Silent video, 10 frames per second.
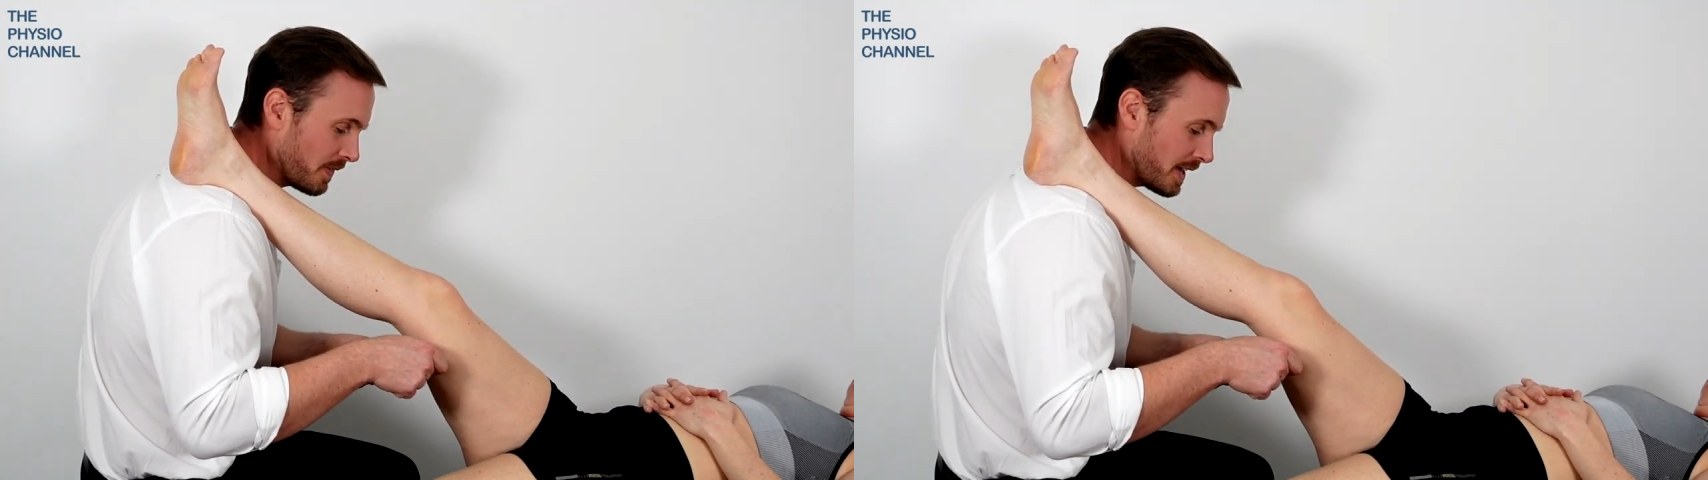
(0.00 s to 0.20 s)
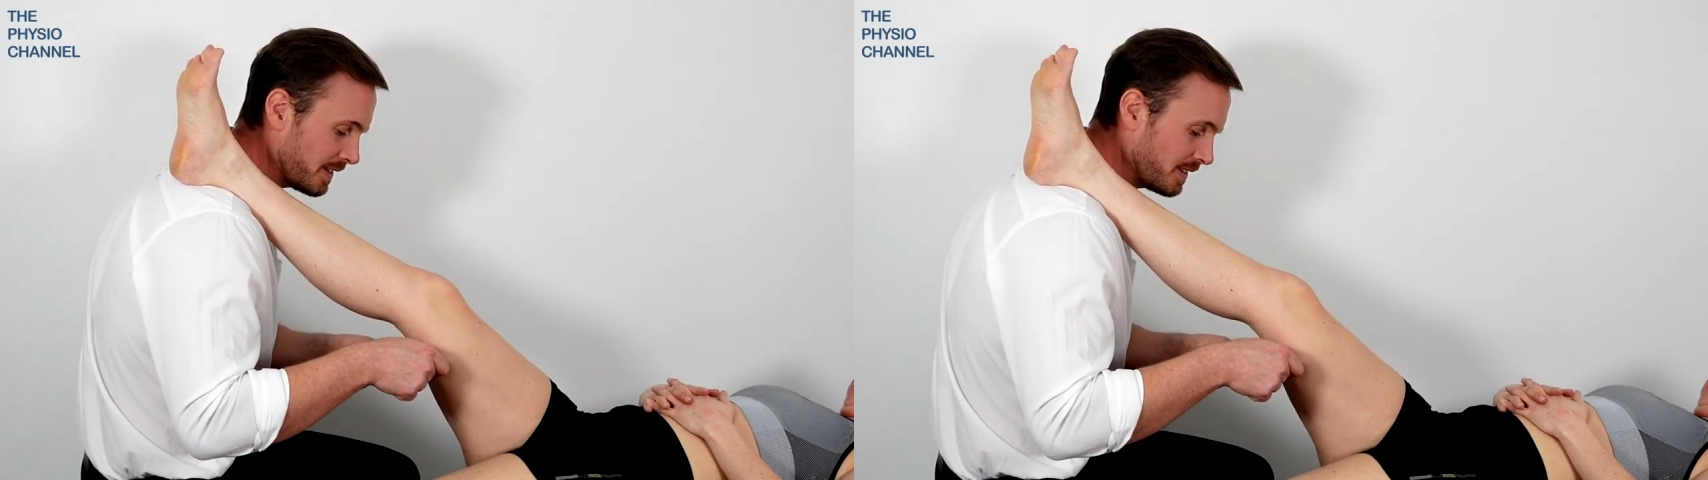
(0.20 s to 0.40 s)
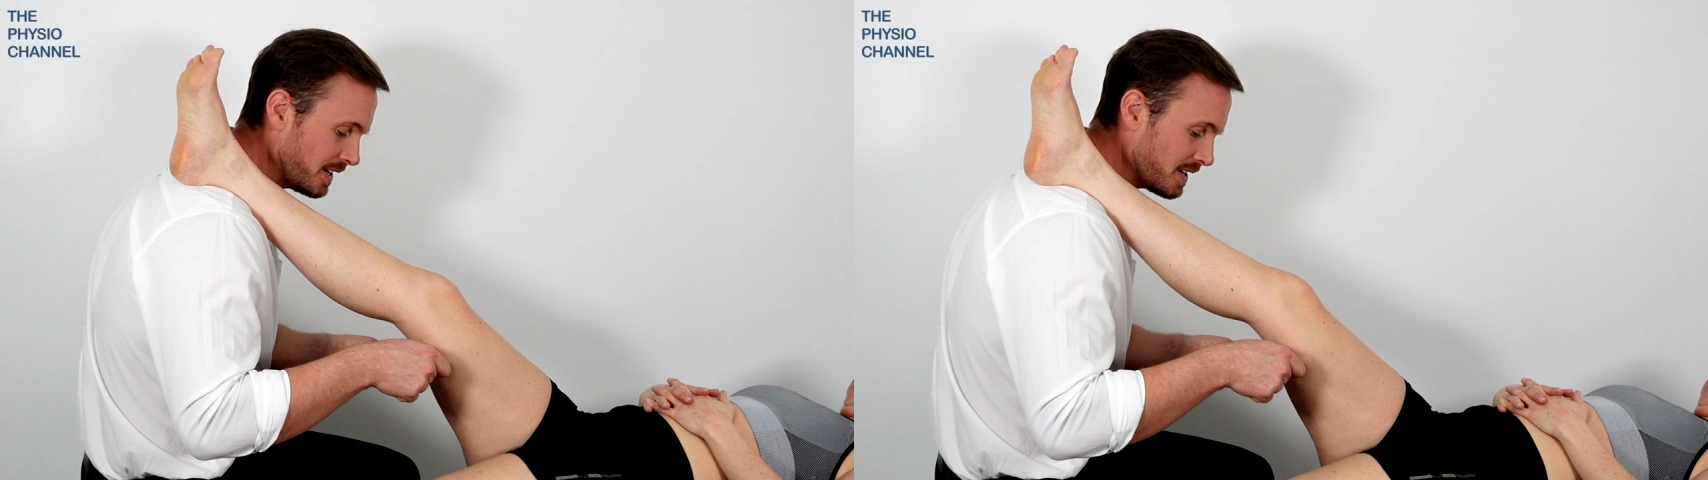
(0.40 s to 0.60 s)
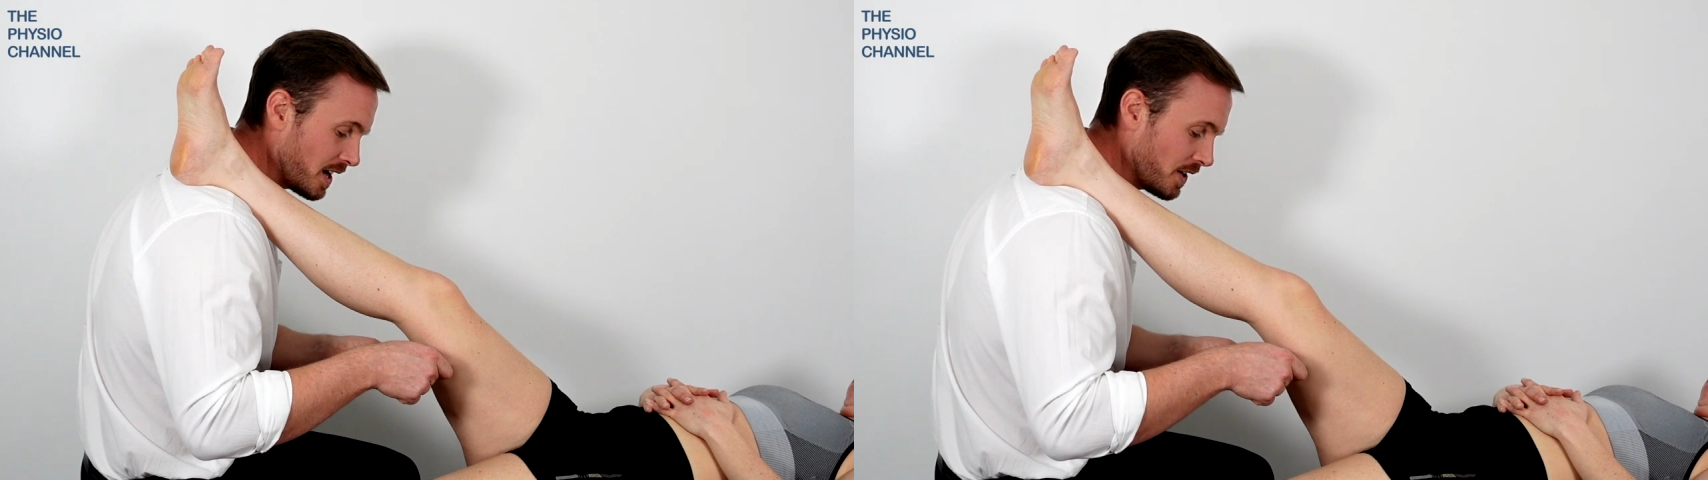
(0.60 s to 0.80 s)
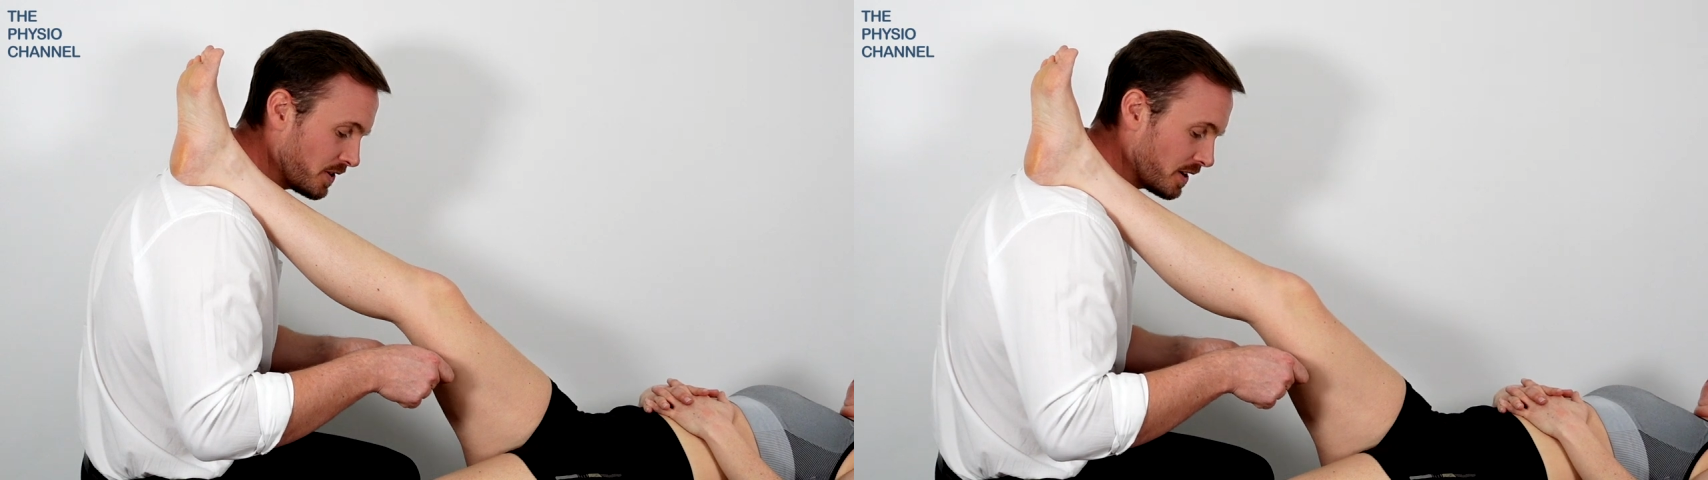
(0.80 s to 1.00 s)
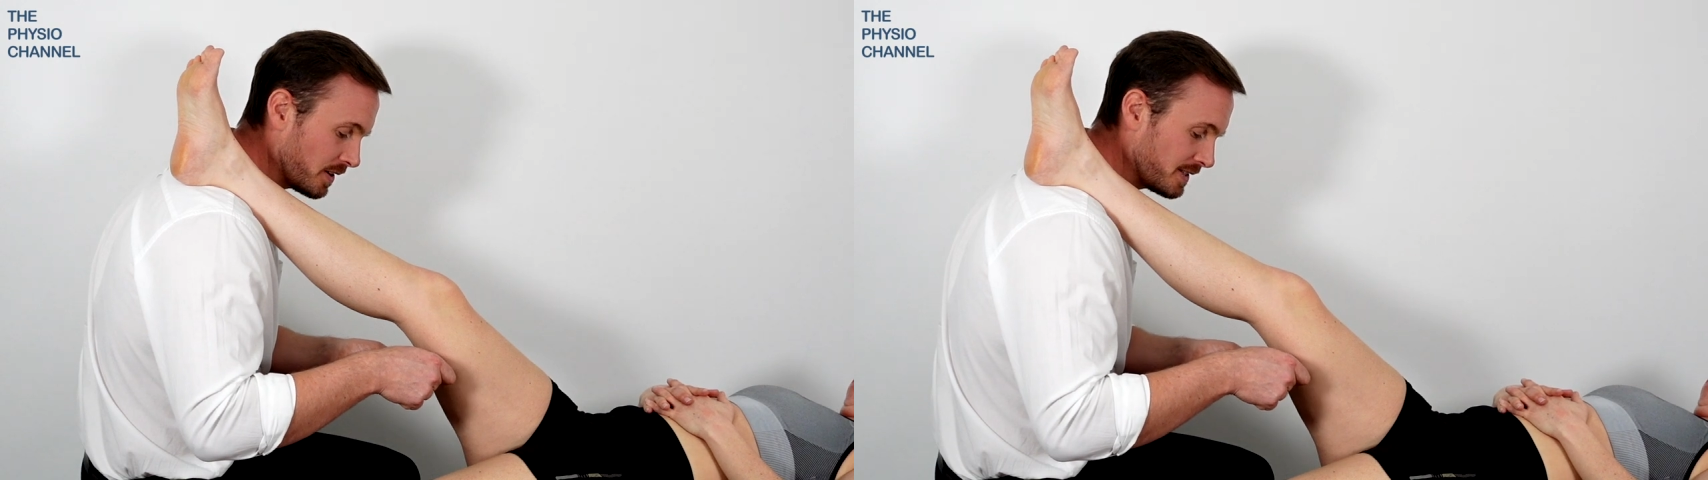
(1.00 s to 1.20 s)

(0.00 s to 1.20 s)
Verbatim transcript: than the other